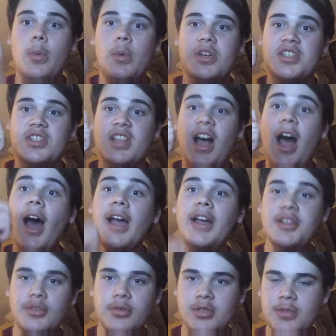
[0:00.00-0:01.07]
which is the
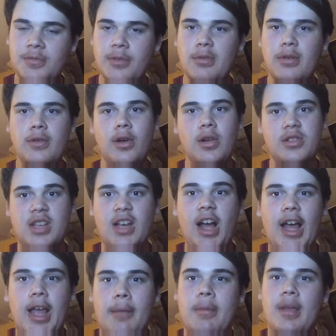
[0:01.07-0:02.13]
highest grossing film of all
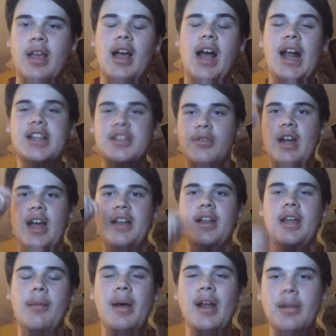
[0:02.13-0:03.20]
time, and and
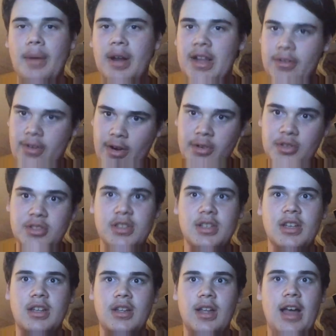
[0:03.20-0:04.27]
the amount of money
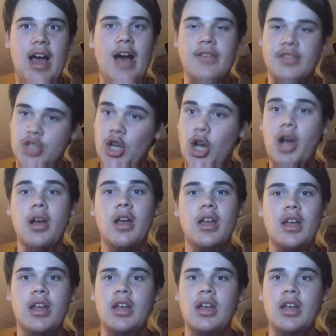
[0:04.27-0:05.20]
grossed Avatar.